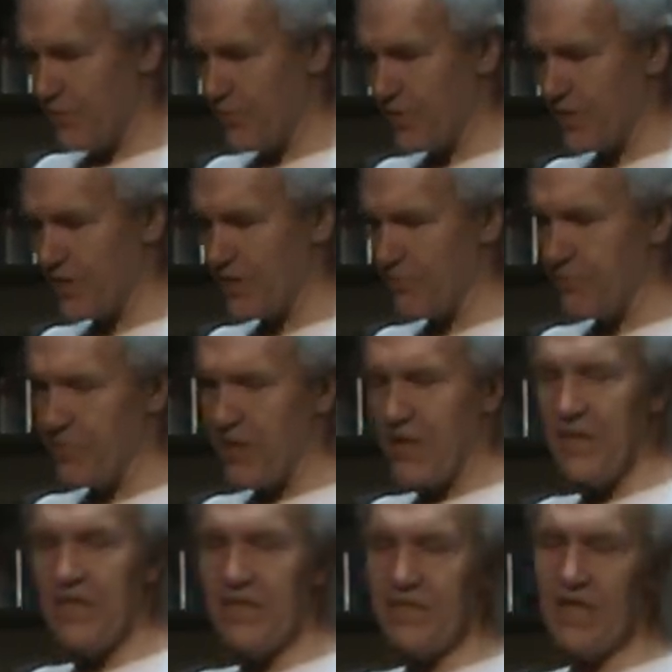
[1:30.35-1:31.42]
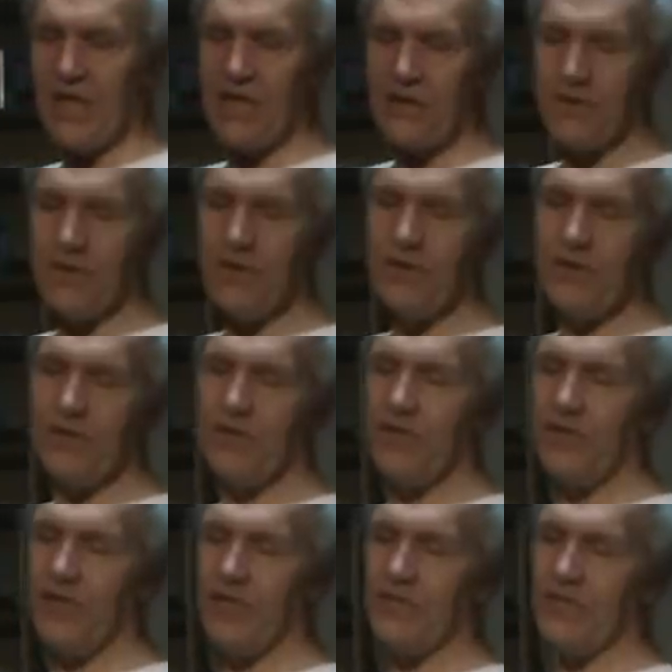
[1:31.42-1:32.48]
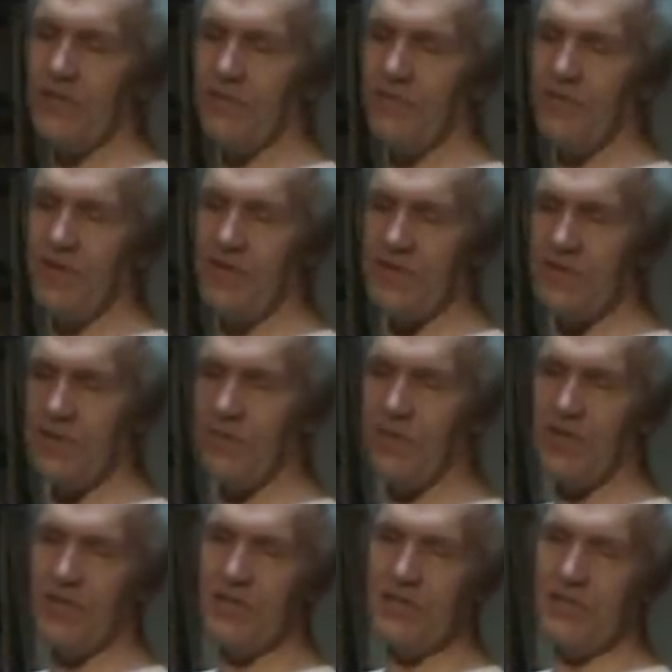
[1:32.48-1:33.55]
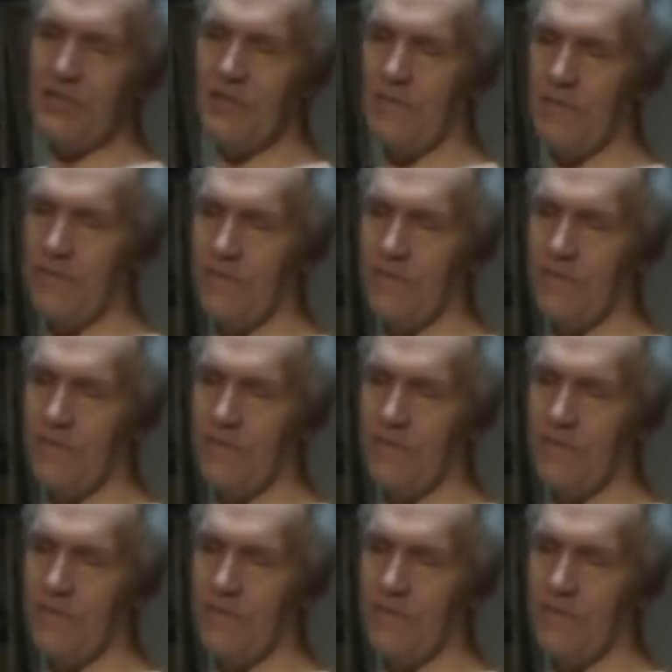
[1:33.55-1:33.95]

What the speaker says: but this here is unfinished. I mean, it's